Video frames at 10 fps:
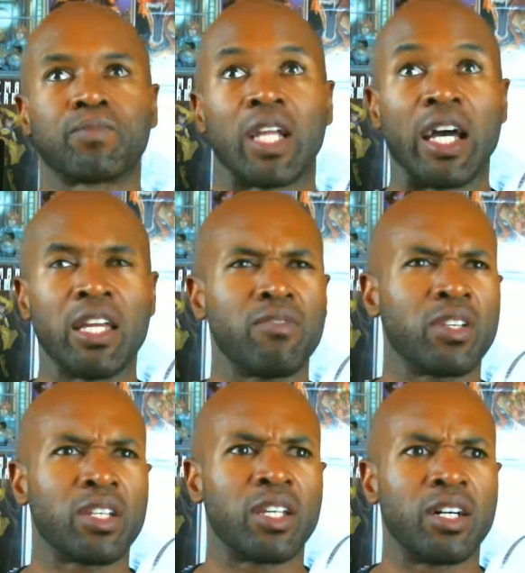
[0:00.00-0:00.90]
I
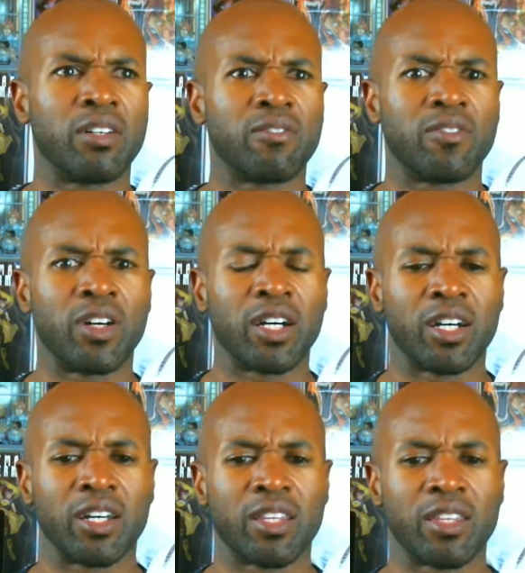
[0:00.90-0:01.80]
even love
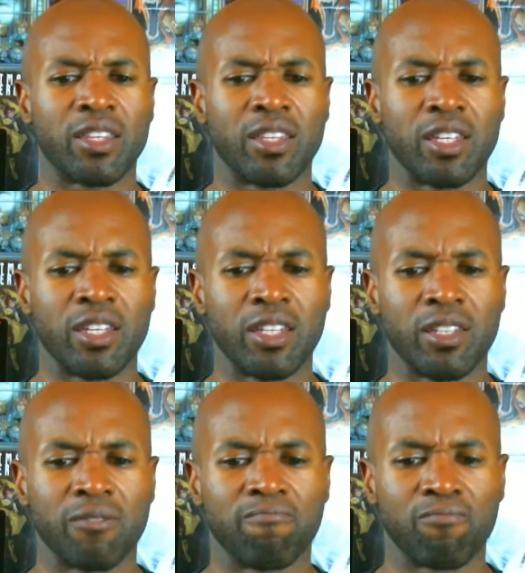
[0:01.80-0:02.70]
the
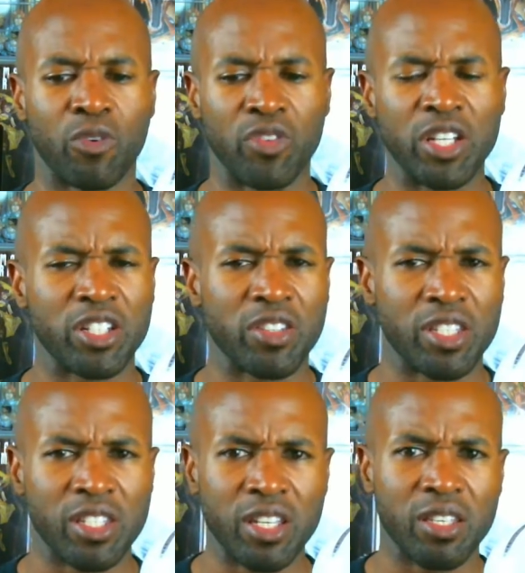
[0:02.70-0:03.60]
Revenge of the
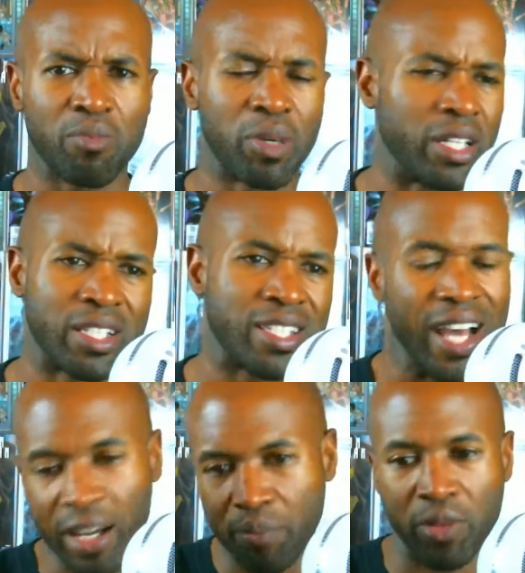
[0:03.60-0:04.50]
Sith, but it's
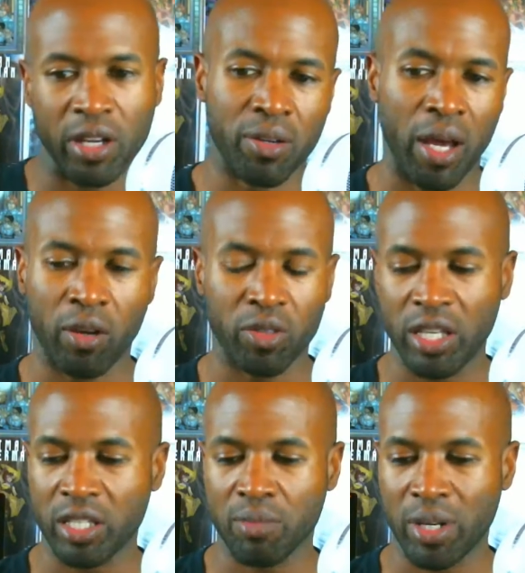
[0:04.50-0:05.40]
not up there. No, I don't think
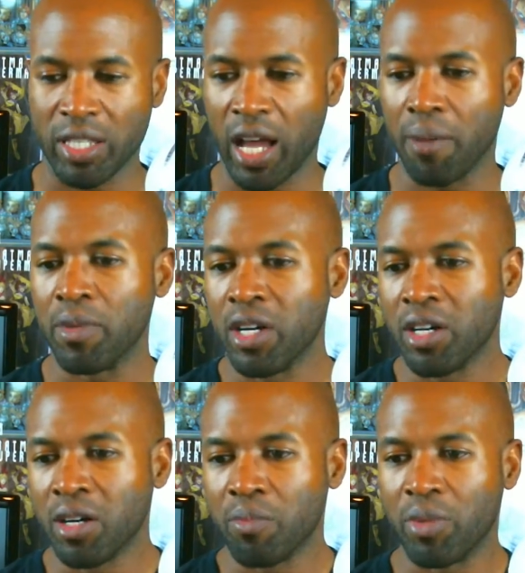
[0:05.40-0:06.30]
it's in my top.
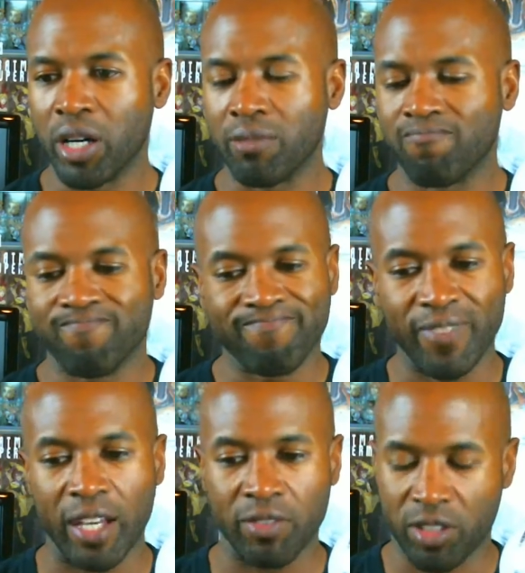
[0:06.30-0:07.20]
But
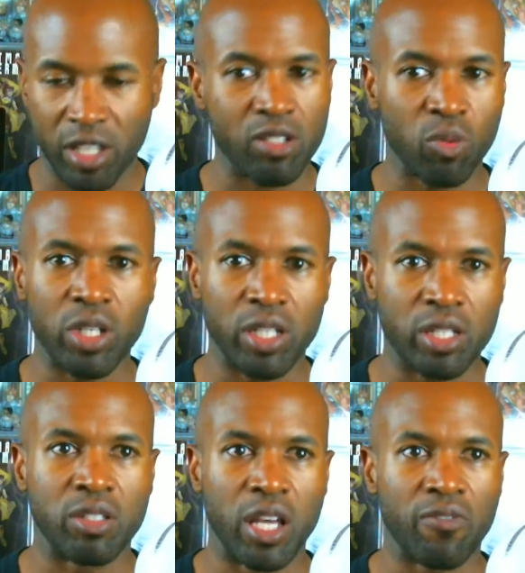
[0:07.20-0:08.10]
this one is
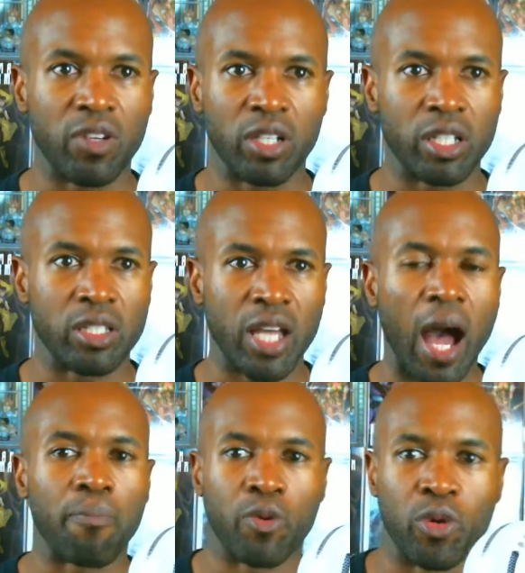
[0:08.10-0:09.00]
definitely
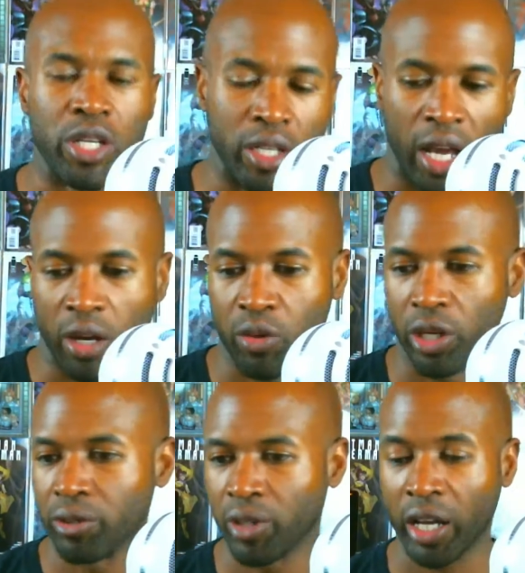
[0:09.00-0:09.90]
top three. I don't know.
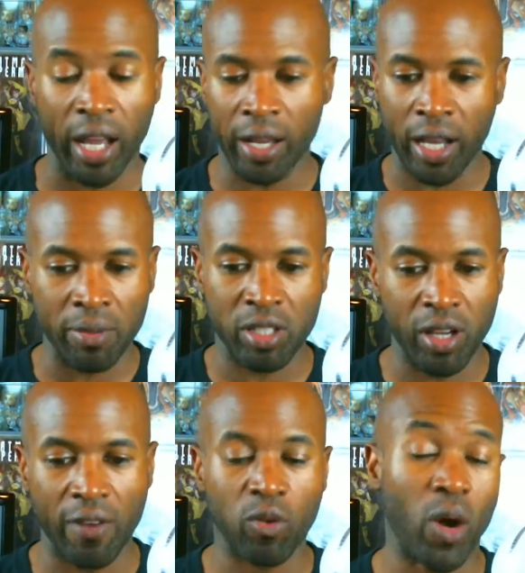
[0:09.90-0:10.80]
I still
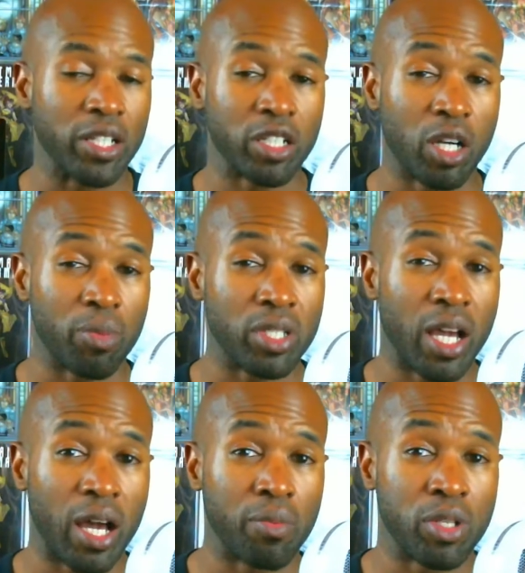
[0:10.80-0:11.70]
have to watch it a couple of
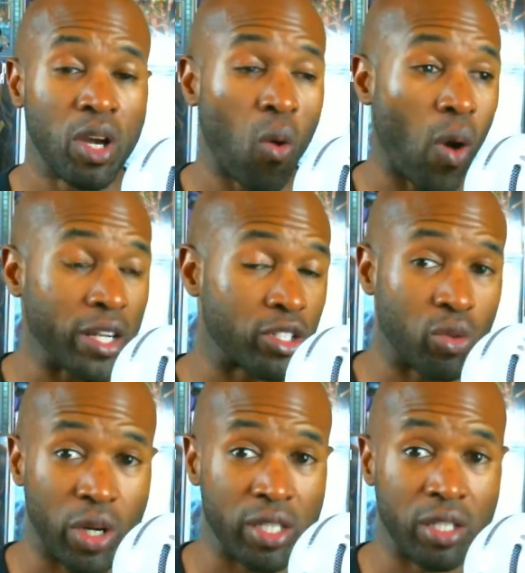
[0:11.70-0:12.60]
times, watch the
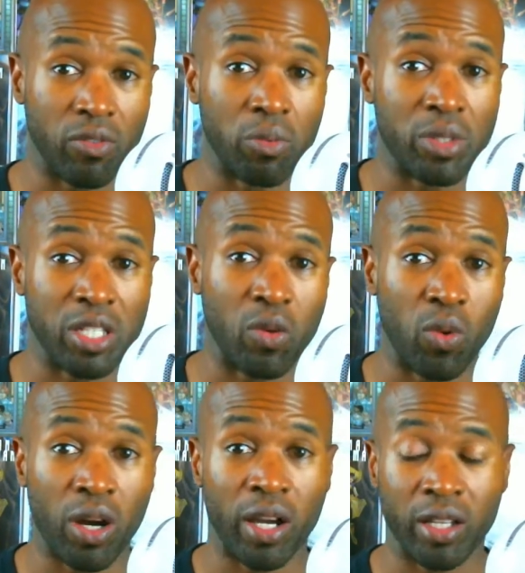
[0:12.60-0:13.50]
rest of them to see
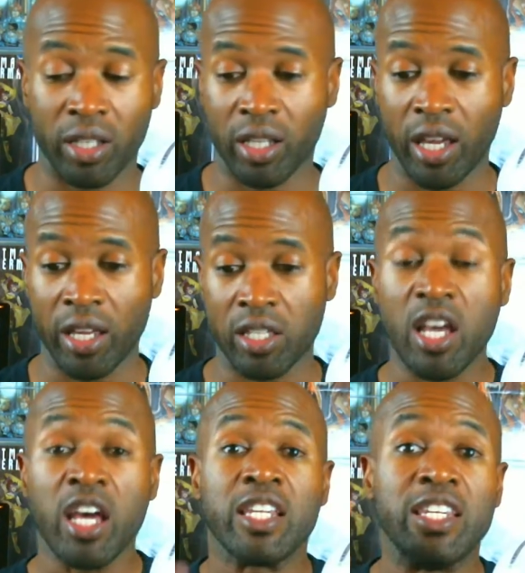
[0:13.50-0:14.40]
where it lands.
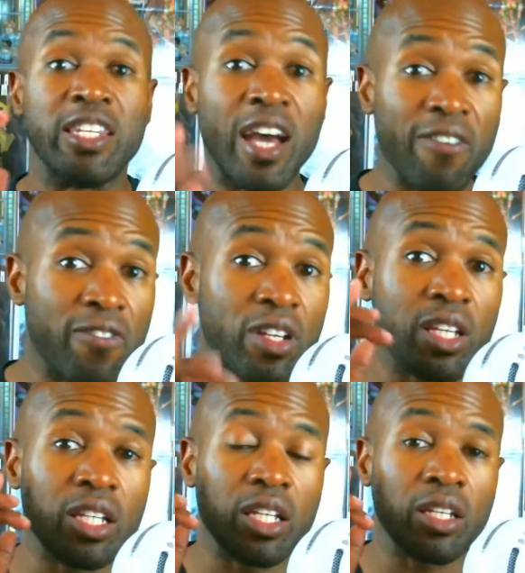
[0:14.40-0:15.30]

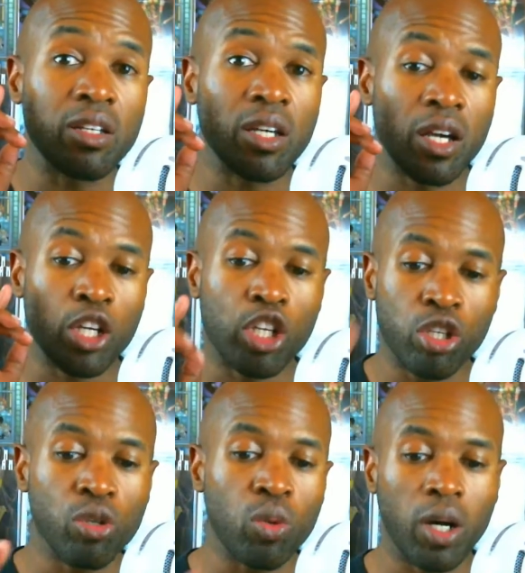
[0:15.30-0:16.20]
Definitely
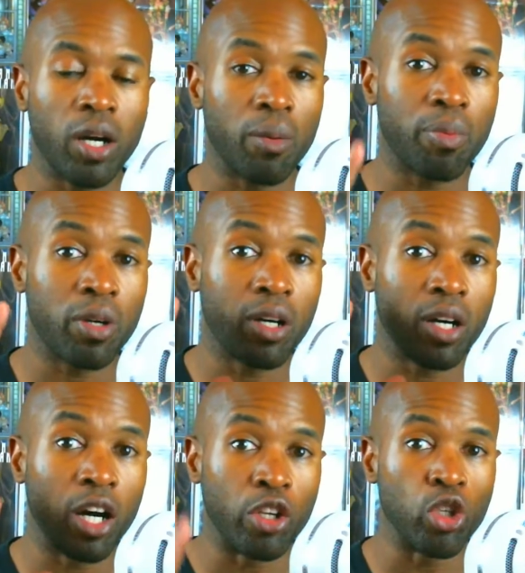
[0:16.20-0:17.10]
queue up
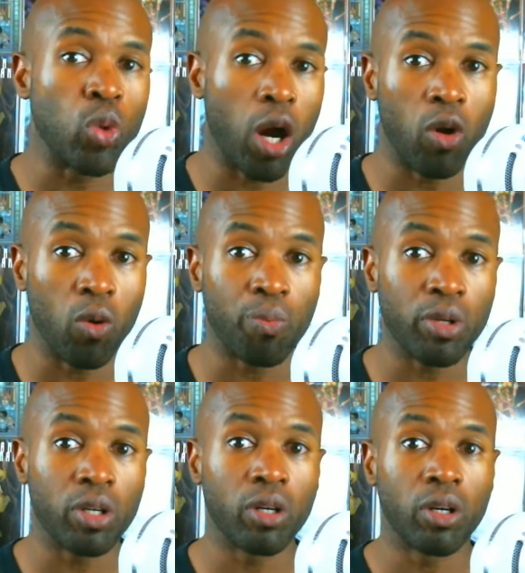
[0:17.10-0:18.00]
A New Hope
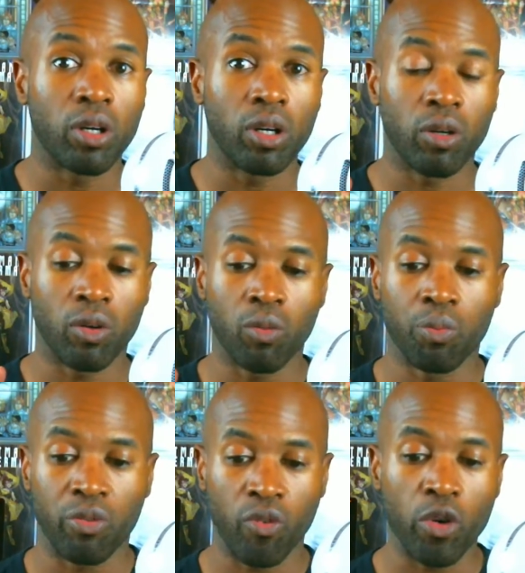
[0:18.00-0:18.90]

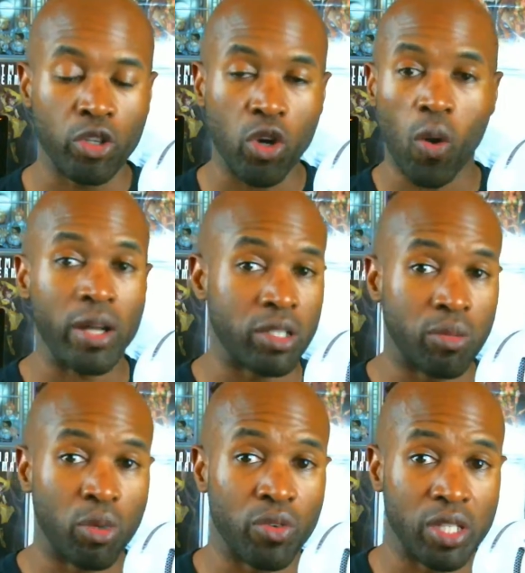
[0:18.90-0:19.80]
before you go out to the
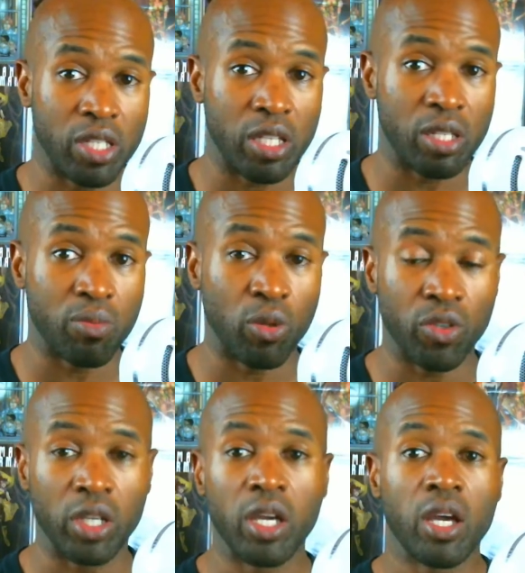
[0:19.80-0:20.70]
movies and see this
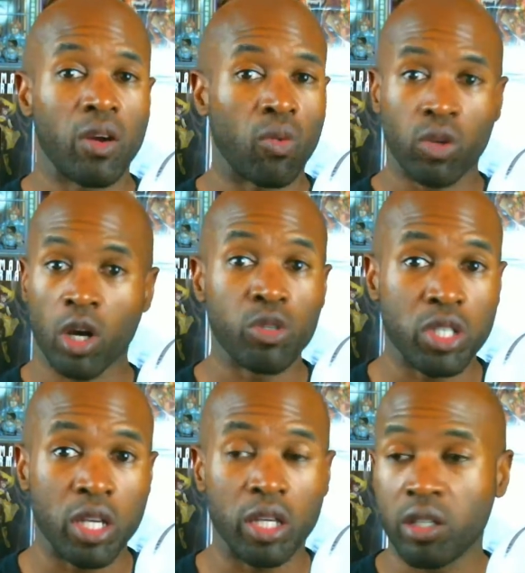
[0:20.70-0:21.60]
movie. Go
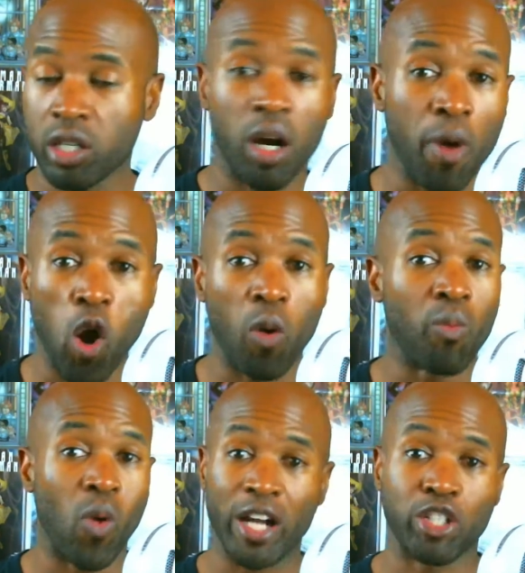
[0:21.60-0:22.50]
see it. Come home.
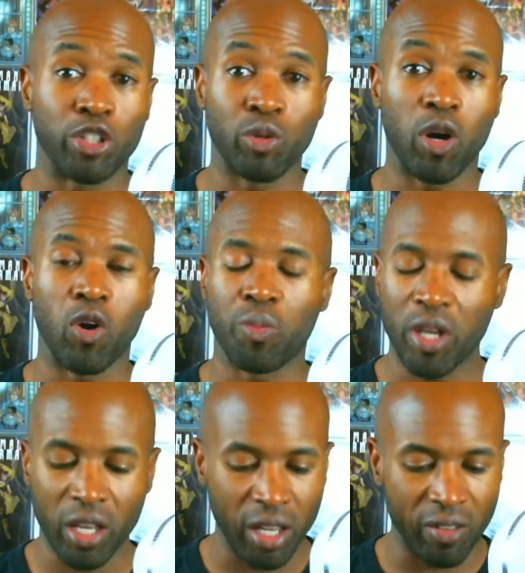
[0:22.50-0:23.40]
Watch A New Hope.
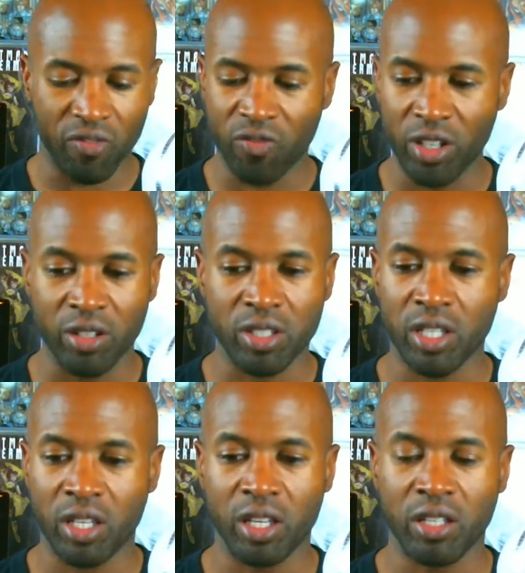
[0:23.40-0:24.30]
It fills it
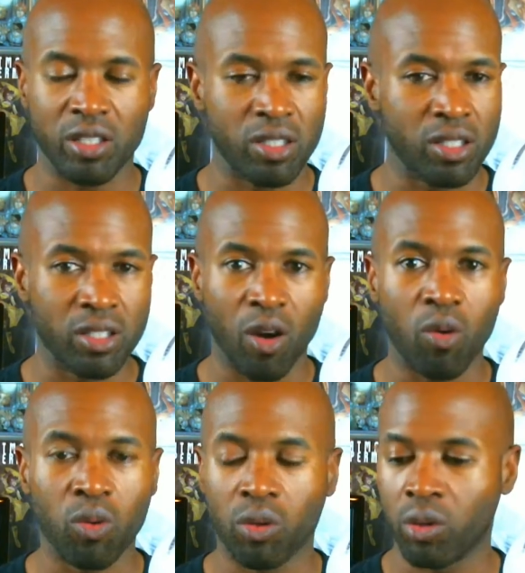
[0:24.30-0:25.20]
in
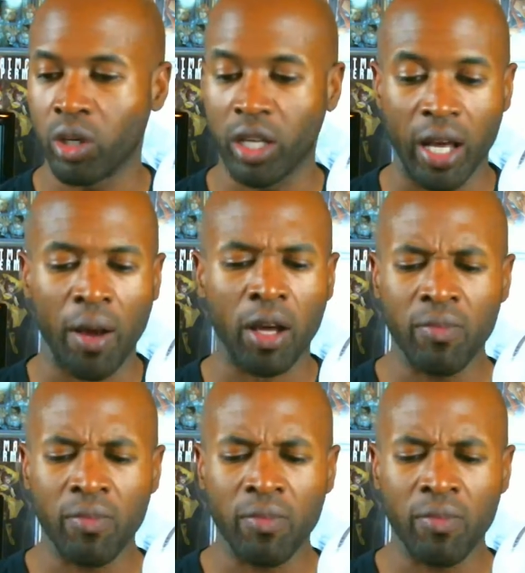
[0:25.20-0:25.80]
so well.